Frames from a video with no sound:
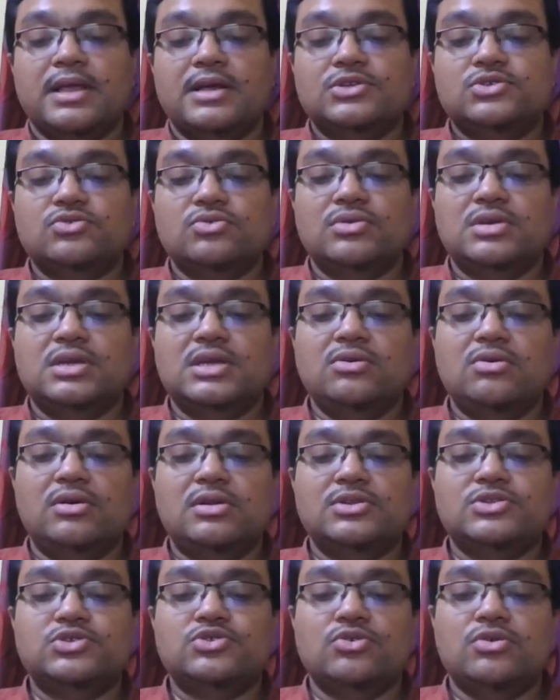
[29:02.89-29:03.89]
So he
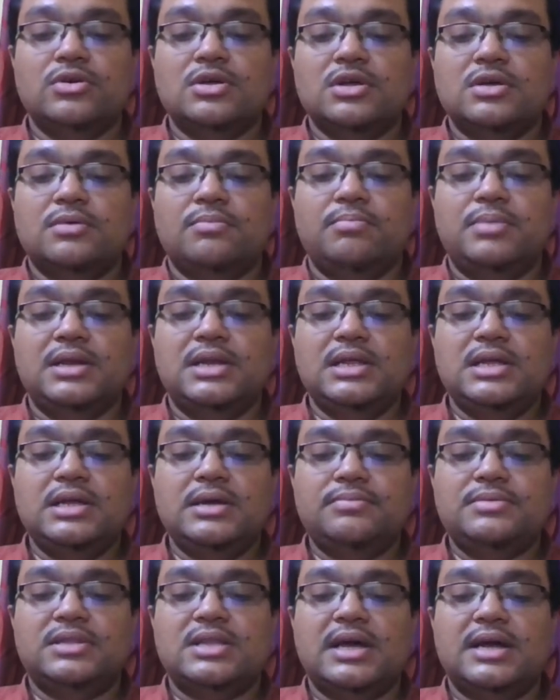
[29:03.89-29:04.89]
also
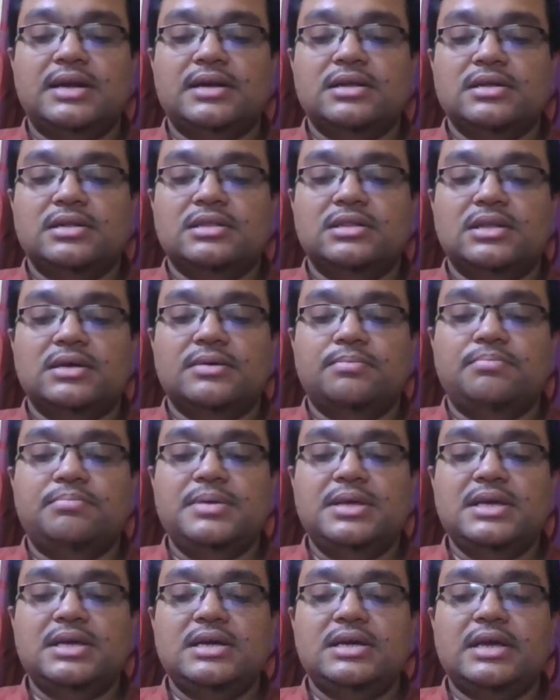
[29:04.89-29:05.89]
believed that the
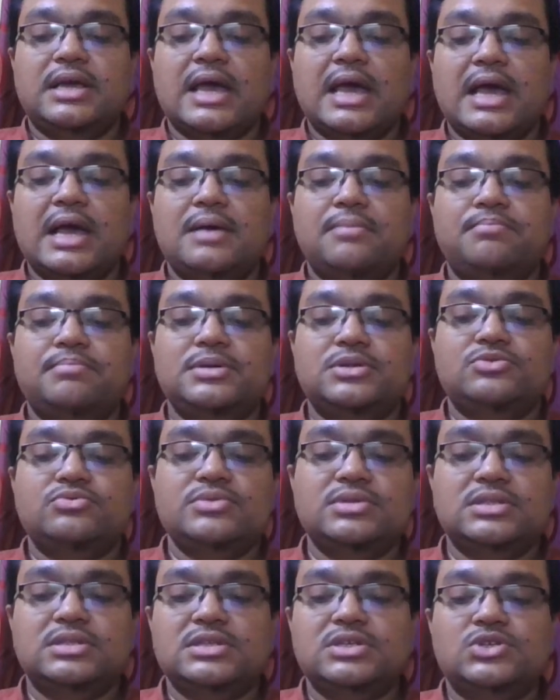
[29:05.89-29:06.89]
big gap
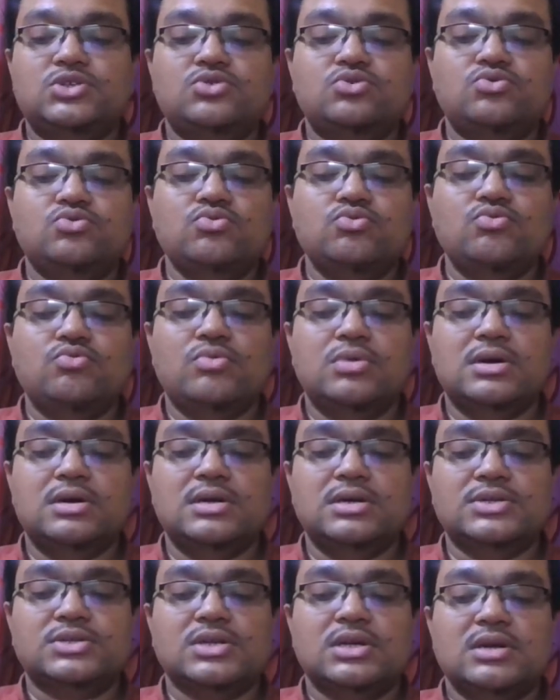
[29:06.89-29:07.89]
between these two
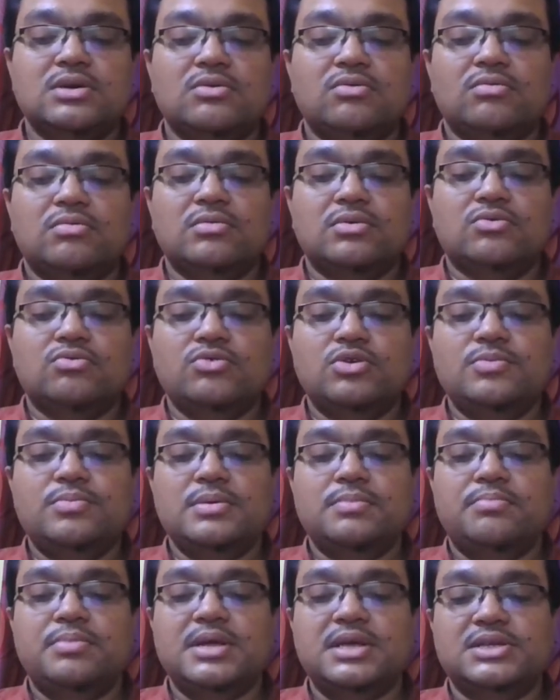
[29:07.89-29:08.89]
worlds could
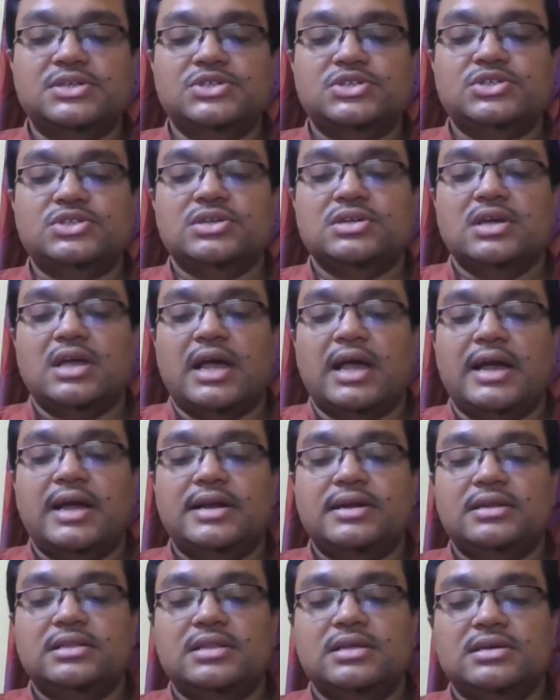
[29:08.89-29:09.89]
be breached,
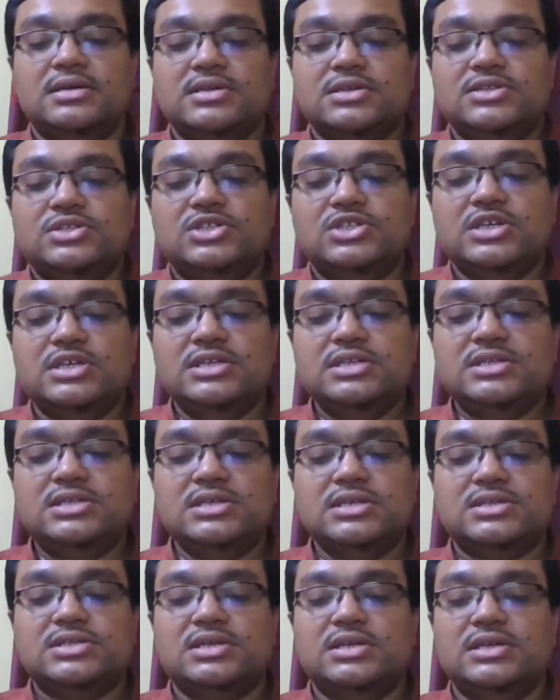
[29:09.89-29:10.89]
and the
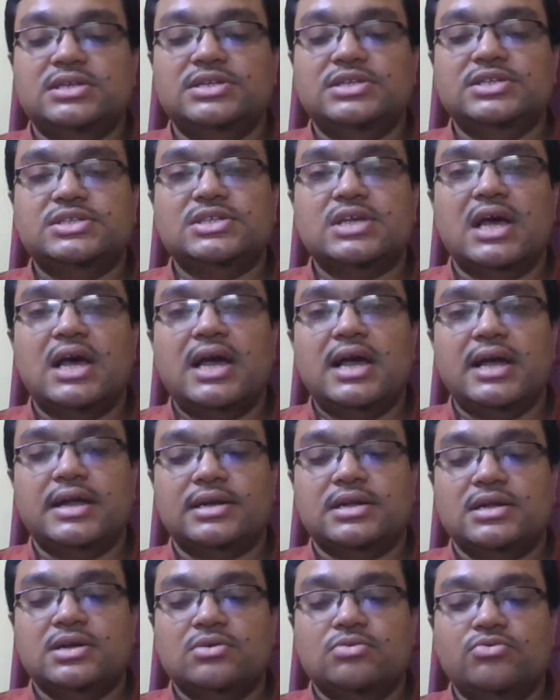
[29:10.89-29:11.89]
changes he desired
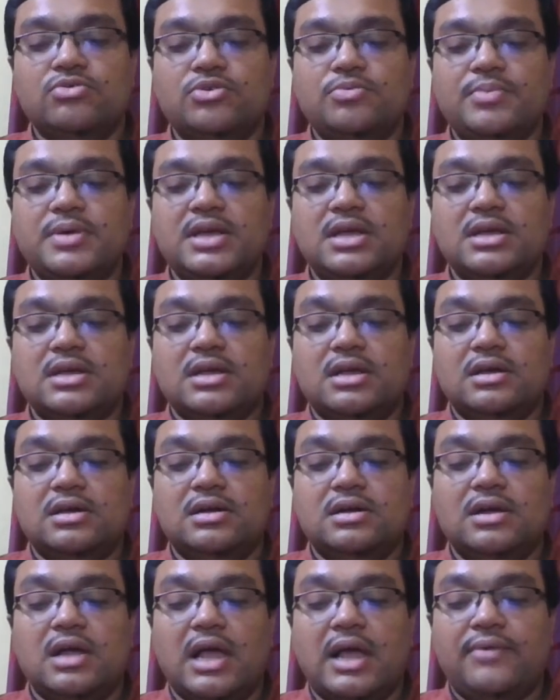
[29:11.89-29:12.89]
could be
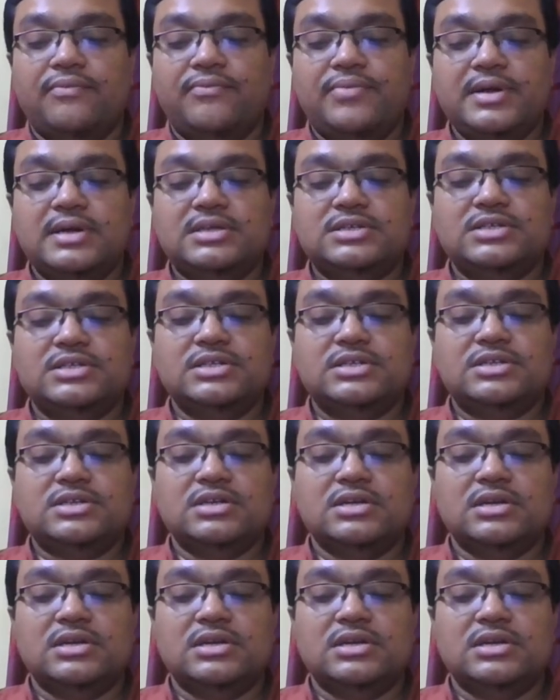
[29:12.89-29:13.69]
affected